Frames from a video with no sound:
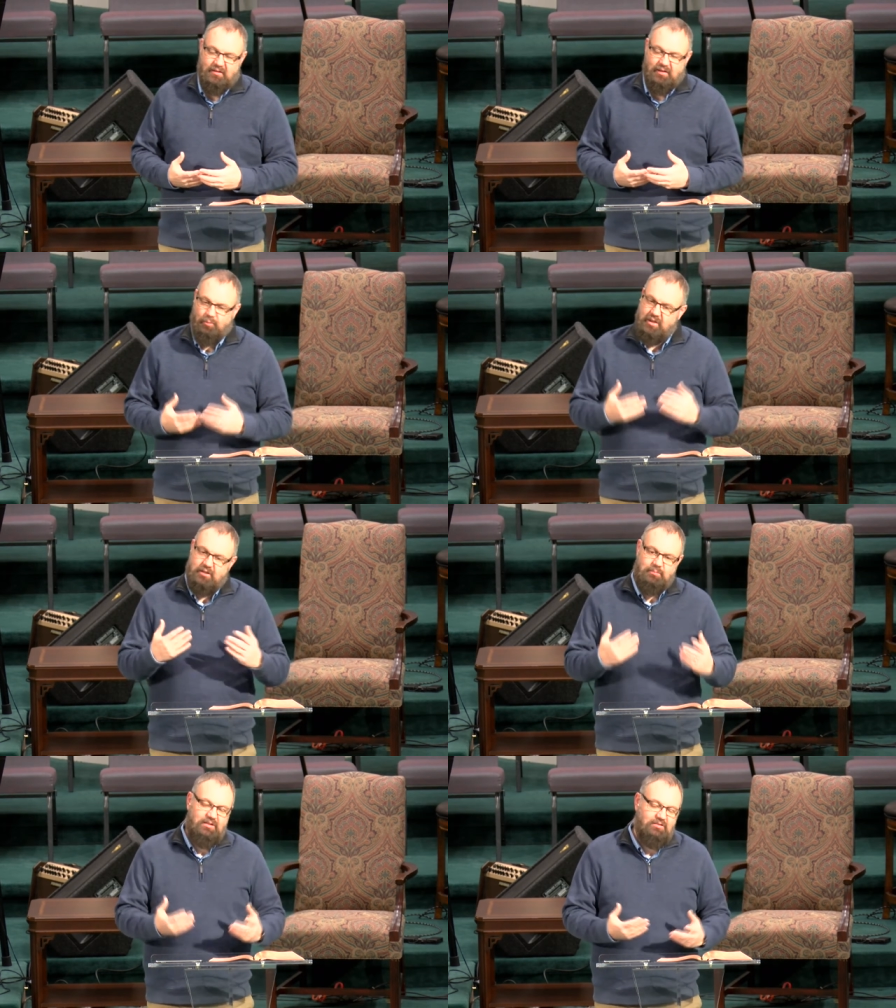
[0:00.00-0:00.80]
then we
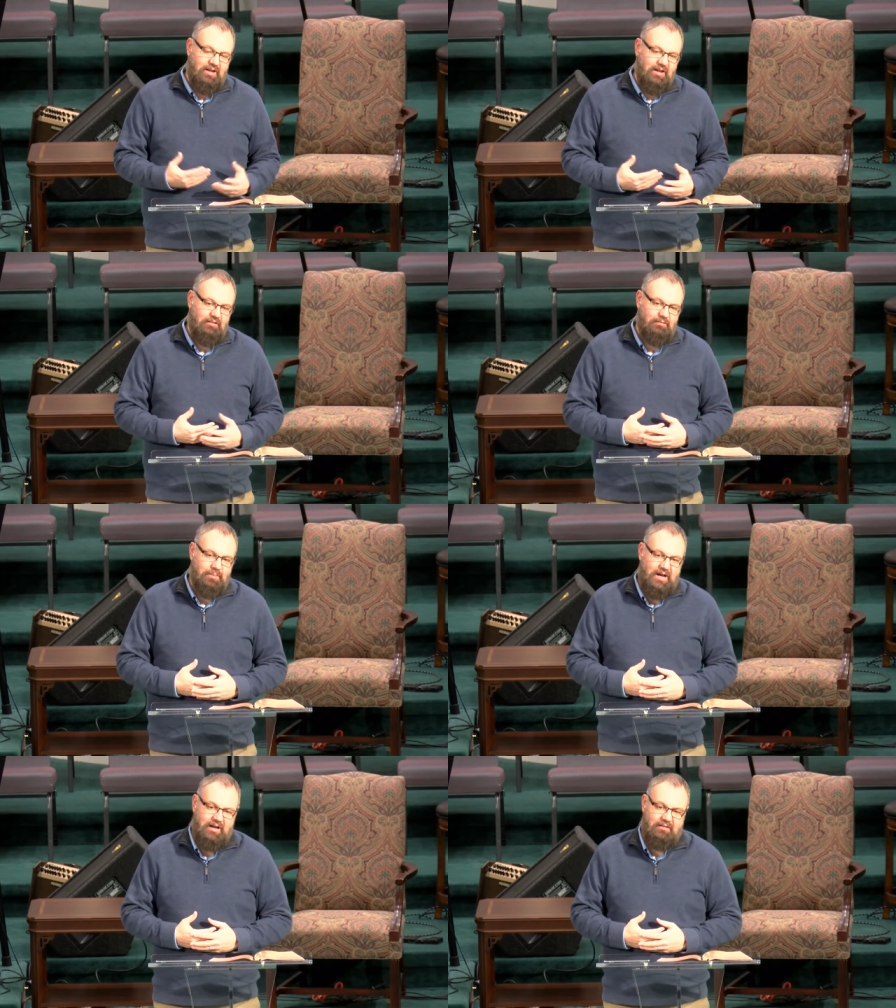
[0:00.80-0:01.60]
can be saved
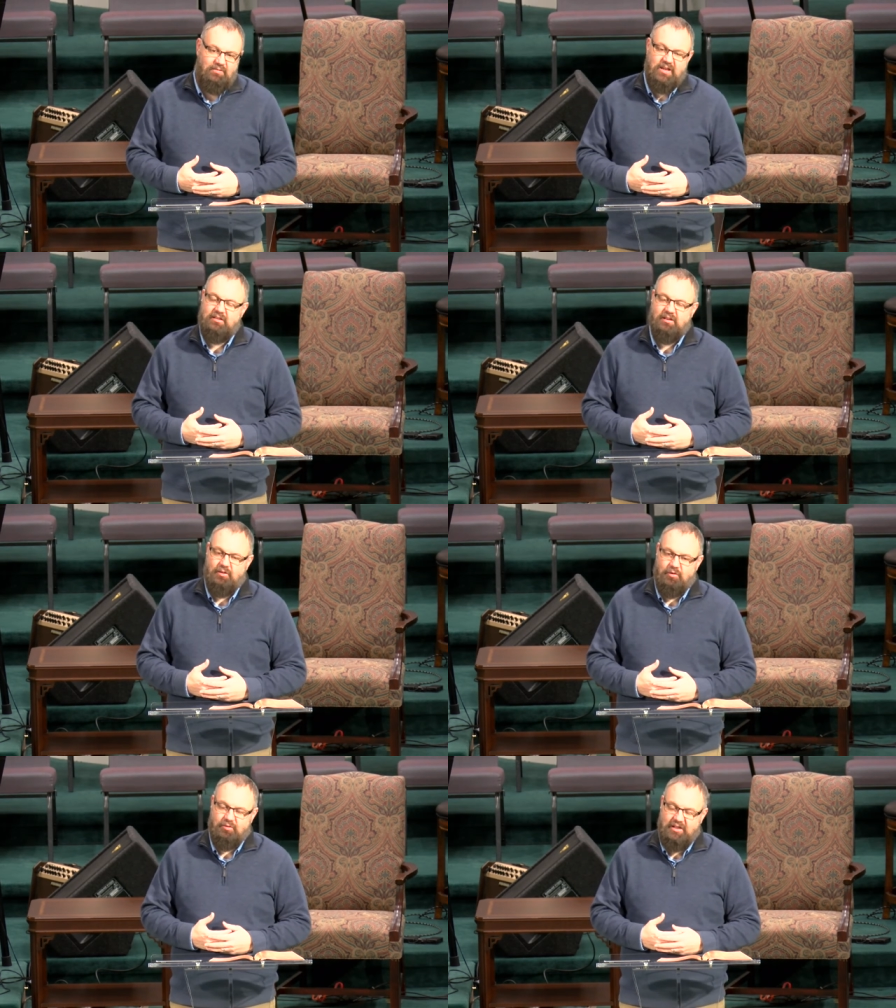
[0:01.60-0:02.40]
by faith
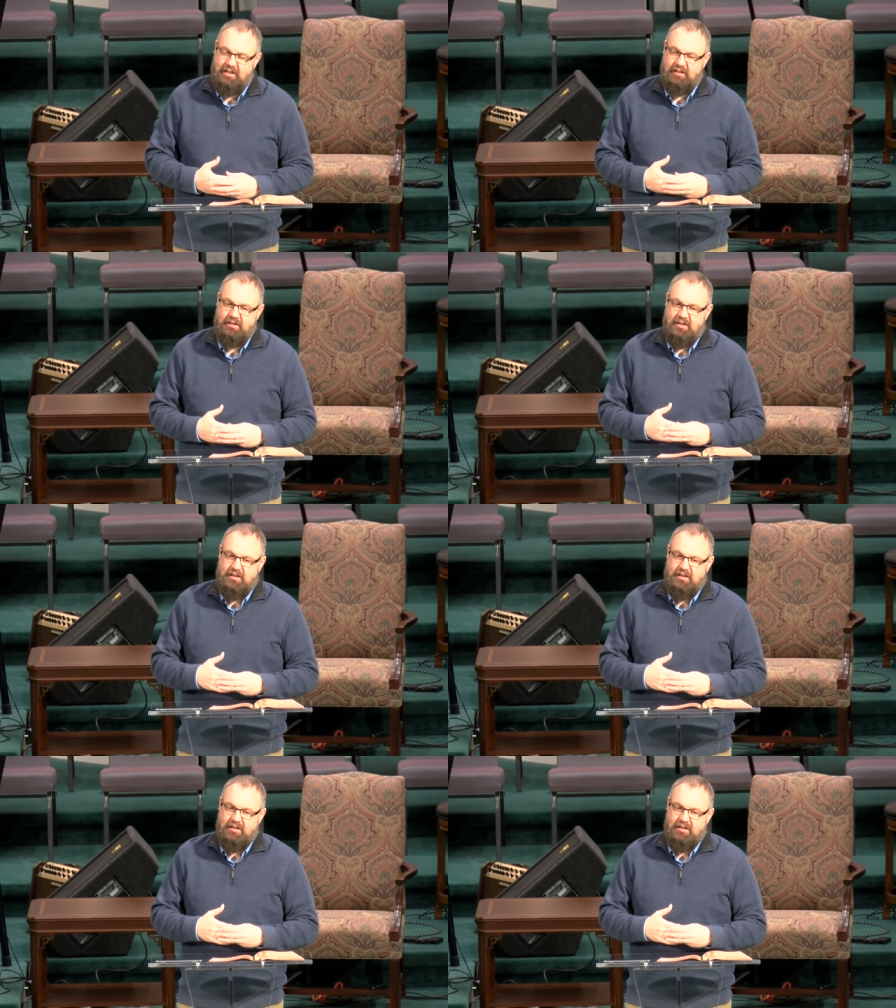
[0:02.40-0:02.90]
alone in